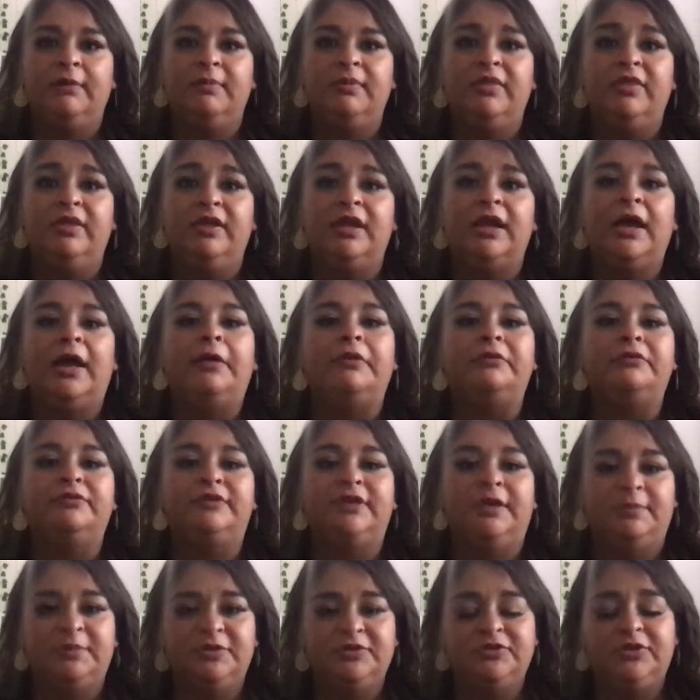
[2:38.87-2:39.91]
and then I'll
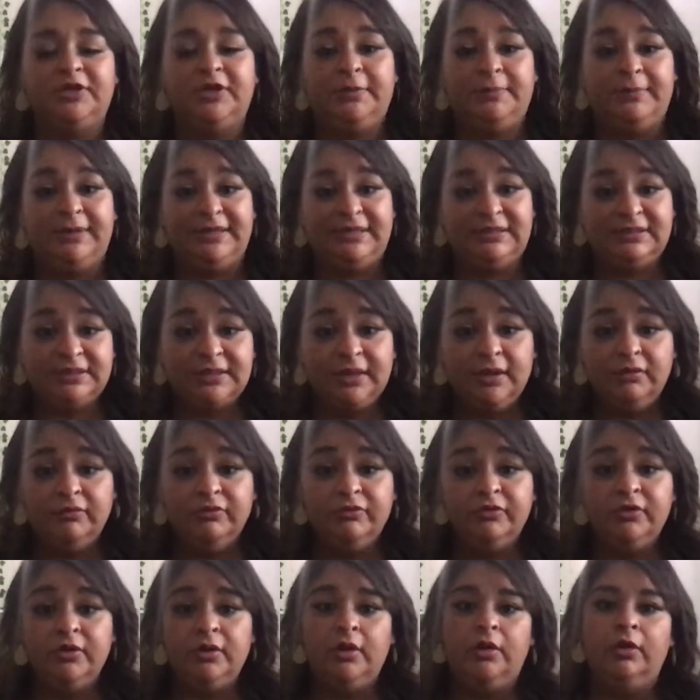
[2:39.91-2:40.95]
demonstrate it myself
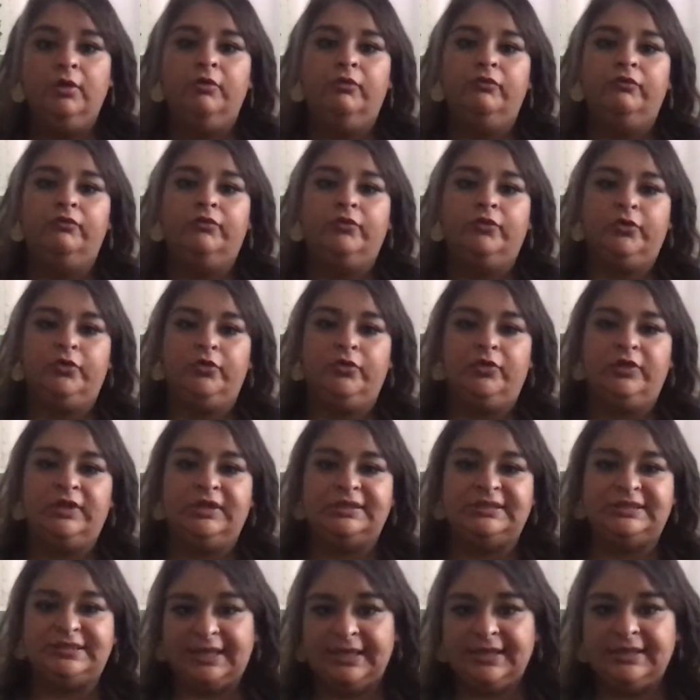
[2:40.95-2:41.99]
for the
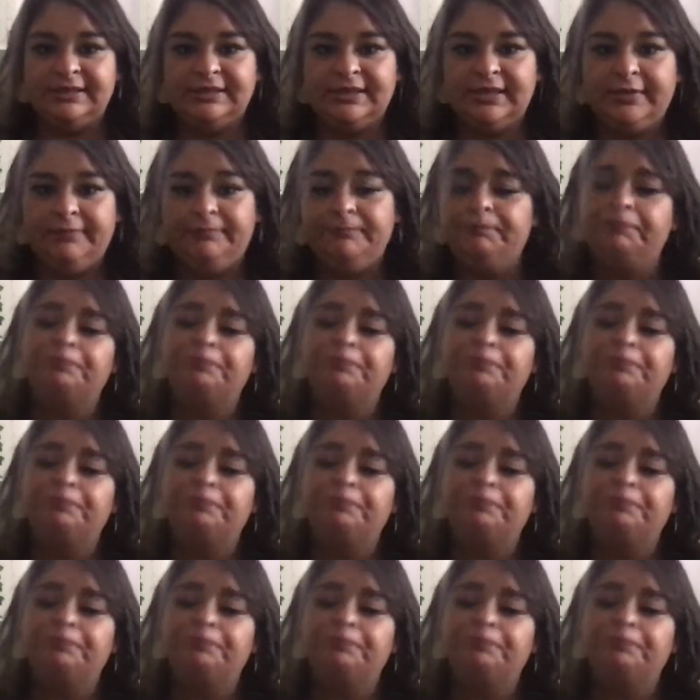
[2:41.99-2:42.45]
second time.